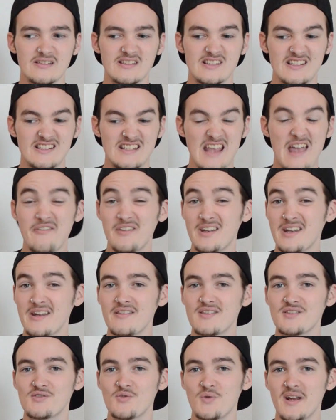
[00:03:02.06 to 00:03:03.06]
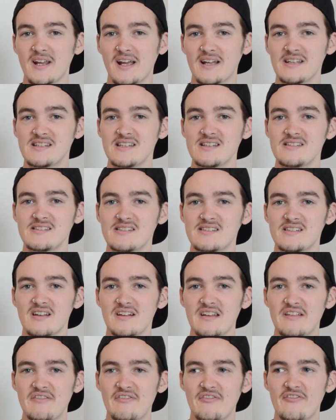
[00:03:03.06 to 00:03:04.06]
70 this week. I didn't
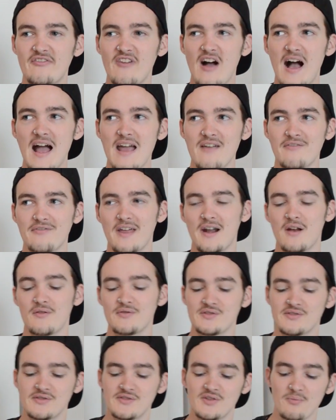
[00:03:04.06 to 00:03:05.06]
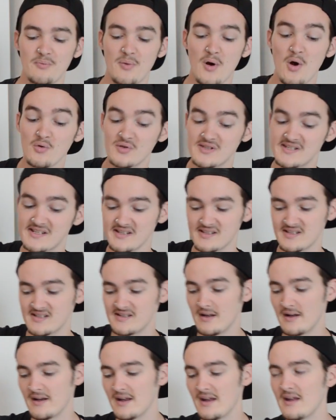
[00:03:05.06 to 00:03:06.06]
study 5 that I was supposed to
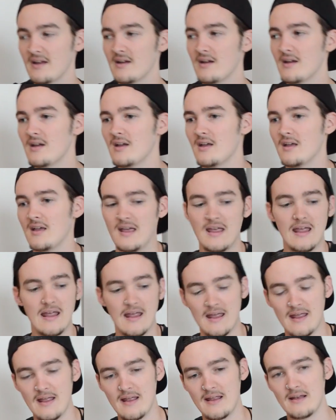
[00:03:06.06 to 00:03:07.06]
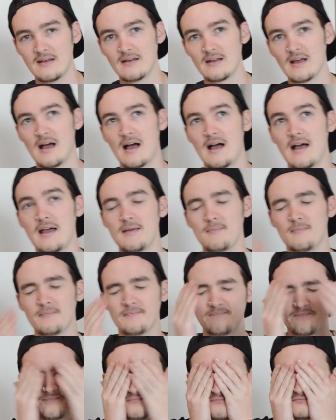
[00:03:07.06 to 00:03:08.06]
study, and I
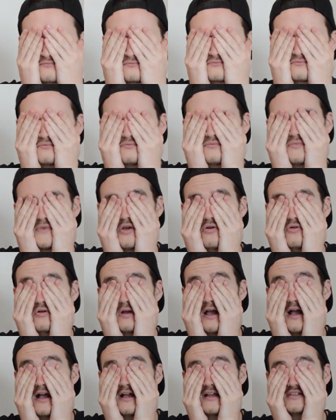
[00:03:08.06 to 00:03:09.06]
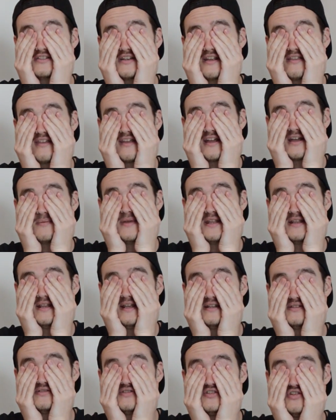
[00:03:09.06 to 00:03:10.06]
think I'm at
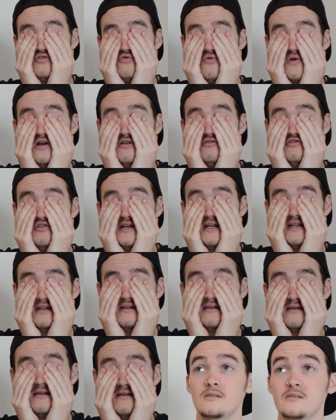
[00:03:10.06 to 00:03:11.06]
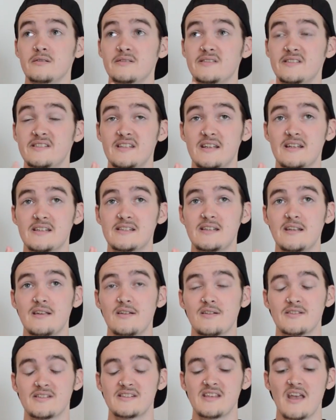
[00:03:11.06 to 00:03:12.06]
like 260
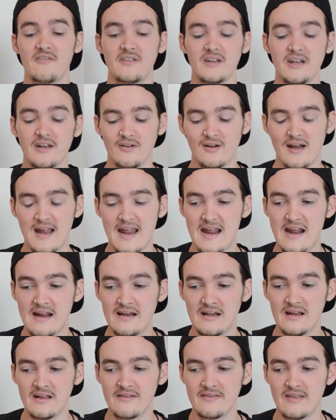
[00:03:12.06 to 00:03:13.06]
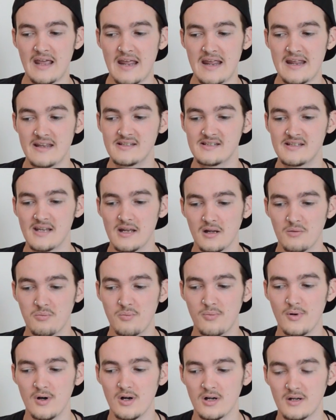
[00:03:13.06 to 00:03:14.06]
or 70 or 80 in the Heiseg
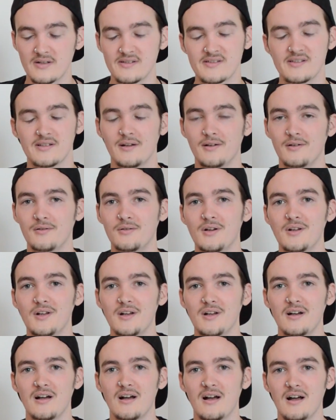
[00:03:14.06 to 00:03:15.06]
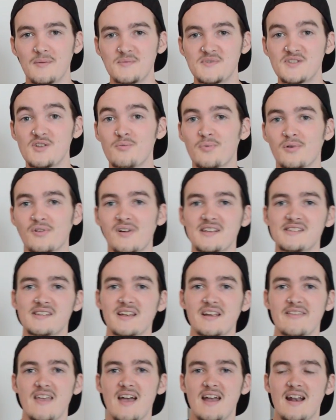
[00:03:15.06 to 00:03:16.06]
book, so I'm still
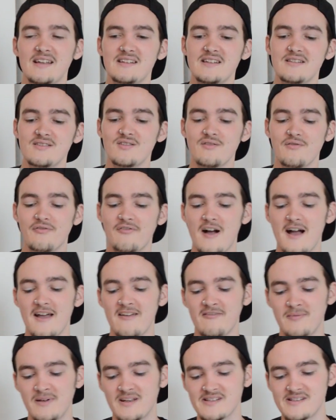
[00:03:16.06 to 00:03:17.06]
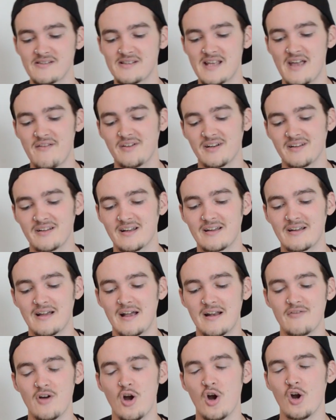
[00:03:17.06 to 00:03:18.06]
progressing in that. I didn't do 5 because I was having a
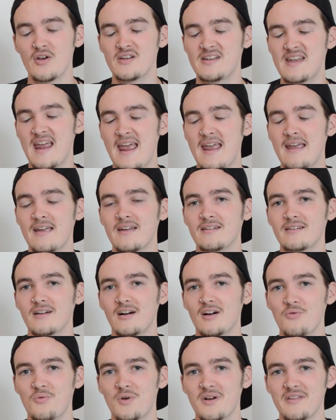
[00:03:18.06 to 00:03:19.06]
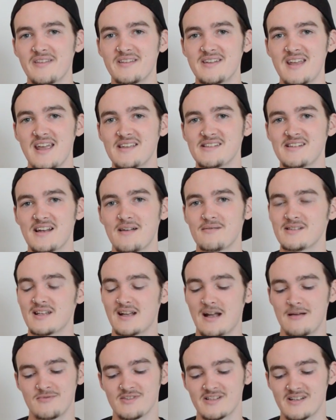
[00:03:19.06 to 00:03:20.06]
kind of a hard day on one of the days, and I was
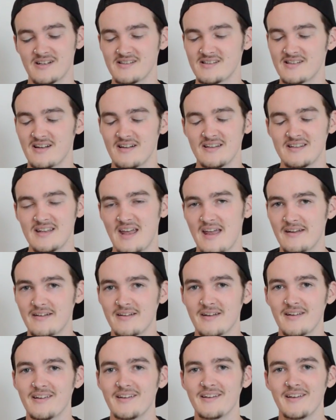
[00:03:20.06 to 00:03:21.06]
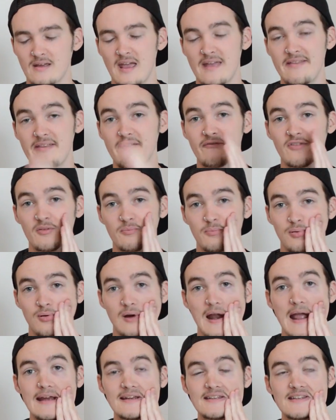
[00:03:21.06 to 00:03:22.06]
like, I'm just going to study 10. And then for
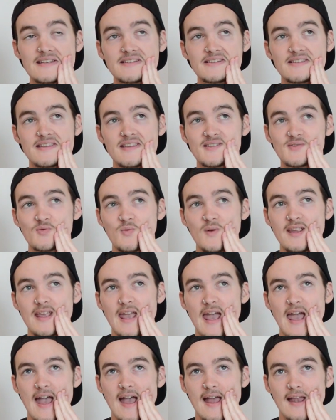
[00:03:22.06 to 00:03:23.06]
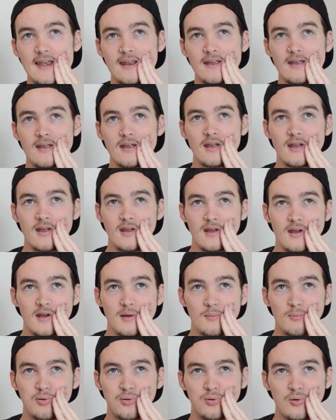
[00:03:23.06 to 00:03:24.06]
practice, this week had
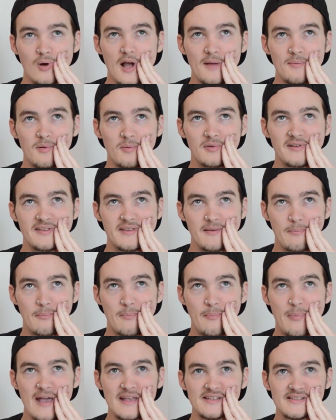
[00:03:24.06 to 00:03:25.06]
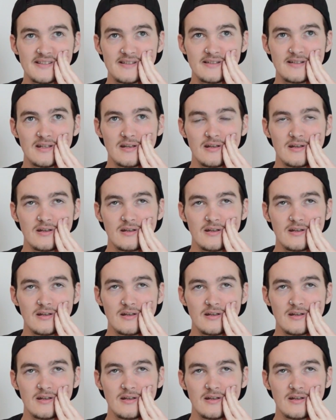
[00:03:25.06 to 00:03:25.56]
probably the best